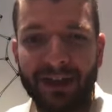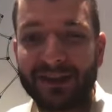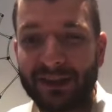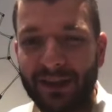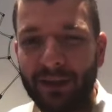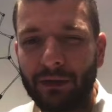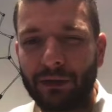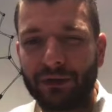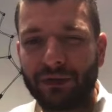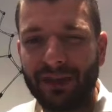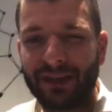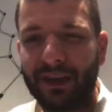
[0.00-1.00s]
And
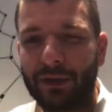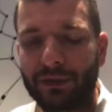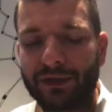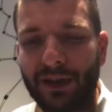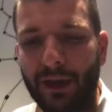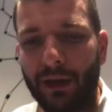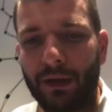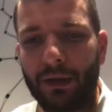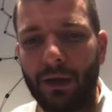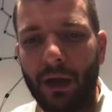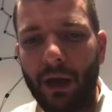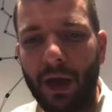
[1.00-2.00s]
the key to
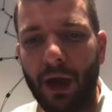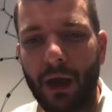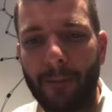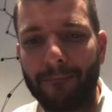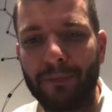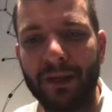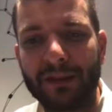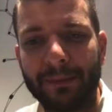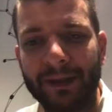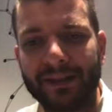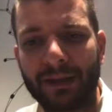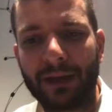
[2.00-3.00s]
scale is
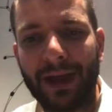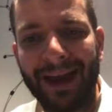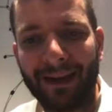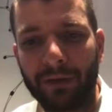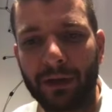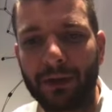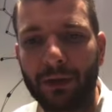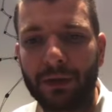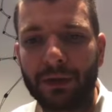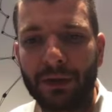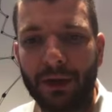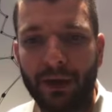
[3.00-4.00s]
basically having
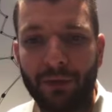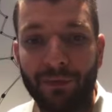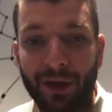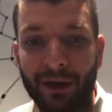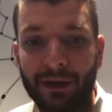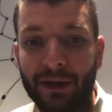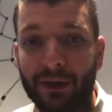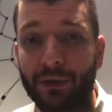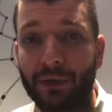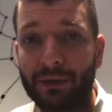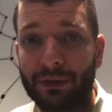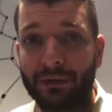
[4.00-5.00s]
good funnel and
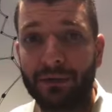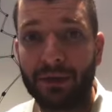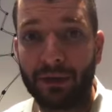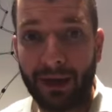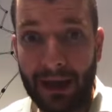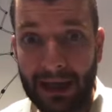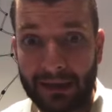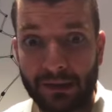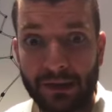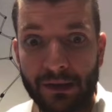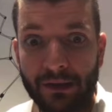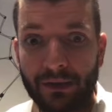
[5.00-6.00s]
good, you know,
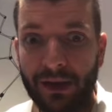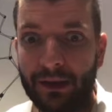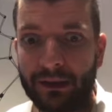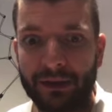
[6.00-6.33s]
ads, right?